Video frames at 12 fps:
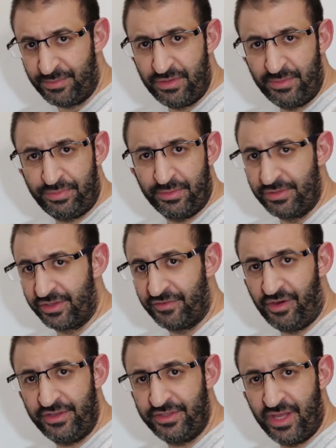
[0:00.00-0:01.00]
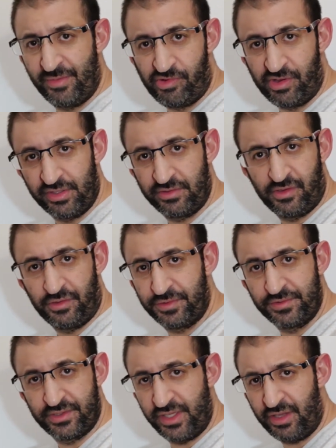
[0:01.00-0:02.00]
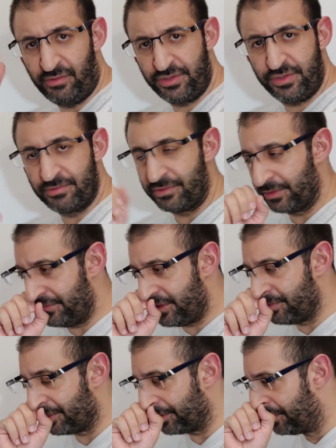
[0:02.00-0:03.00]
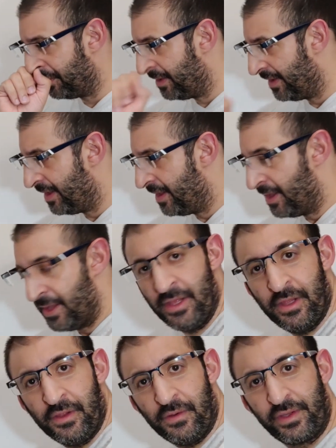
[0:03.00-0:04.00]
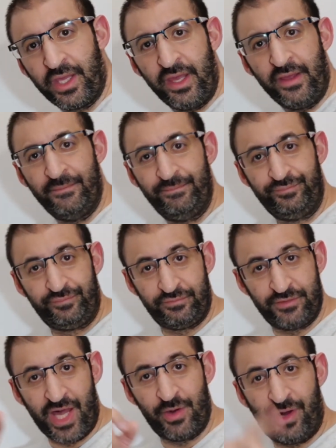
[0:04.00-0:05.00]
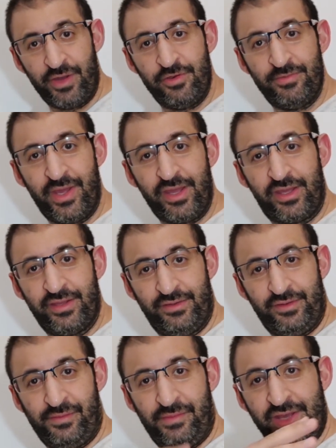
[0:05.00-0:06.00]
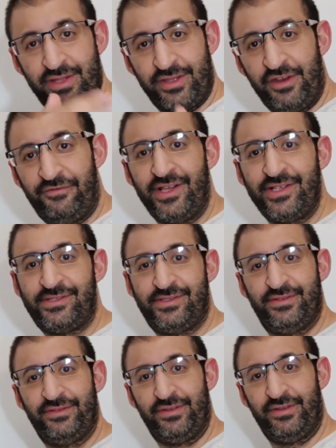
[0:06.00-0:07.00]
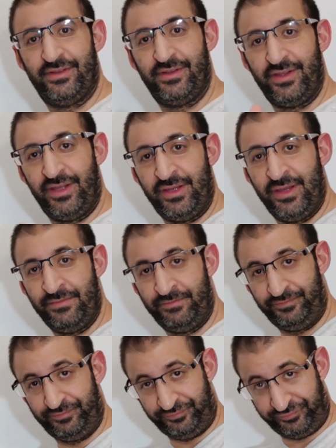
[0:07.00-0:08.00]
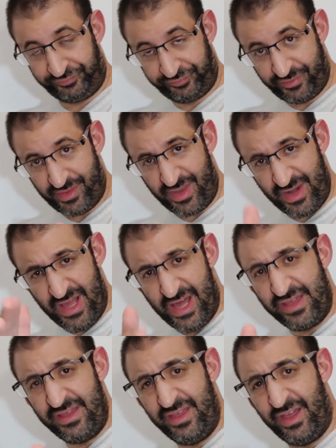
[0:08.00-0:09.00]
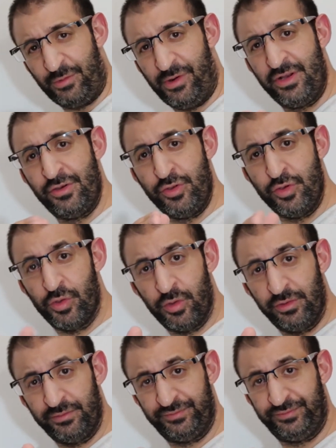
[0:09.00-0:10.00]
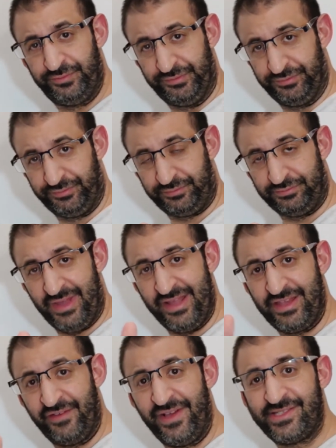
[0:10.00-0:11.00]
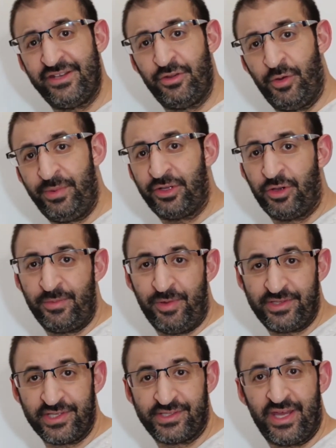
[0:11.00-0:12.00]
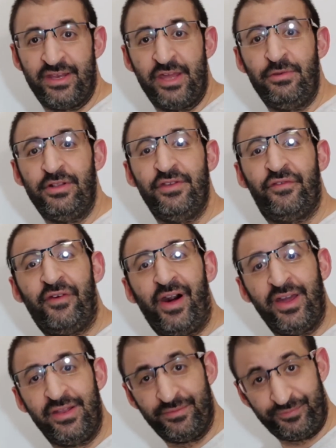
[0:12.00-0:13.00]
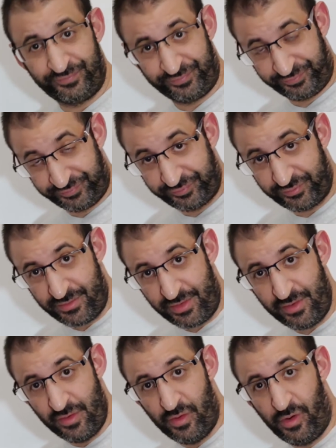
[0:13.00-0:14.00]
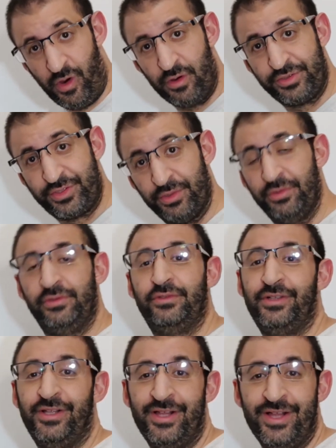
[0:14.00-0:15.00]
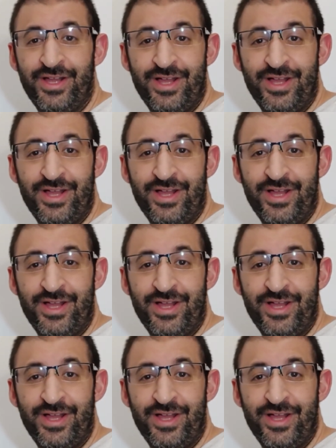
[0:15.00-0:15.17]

for example, public void m1, or to string what you want. Okay, now I will make my interface, and I equal new, my interface, and open curly braces, and I will define also